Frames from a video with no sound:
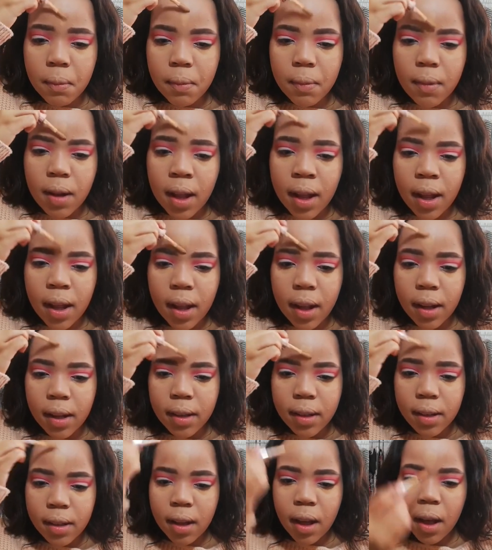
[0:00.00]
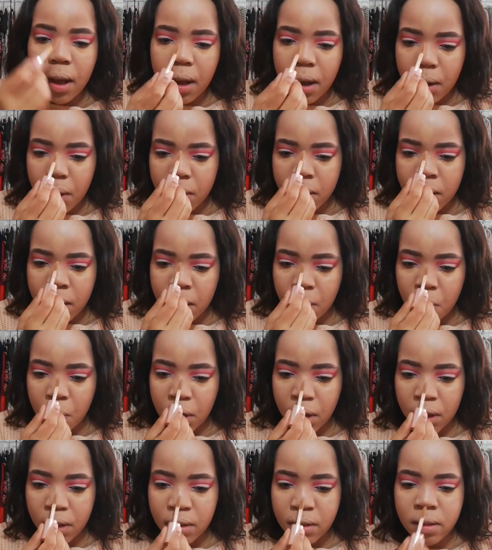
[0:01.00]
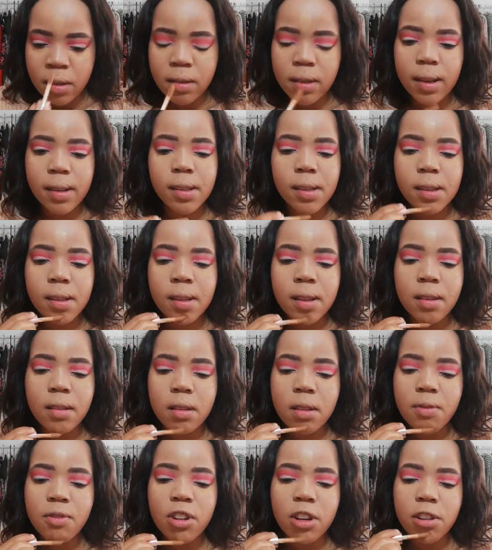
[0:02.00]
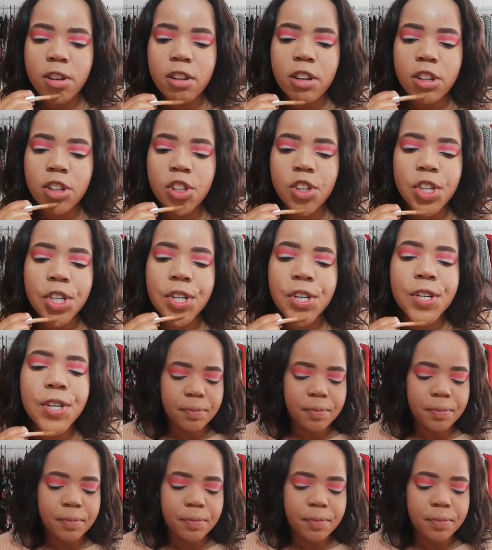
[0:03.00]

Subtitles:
And yeah, then we're gonna set this foundation.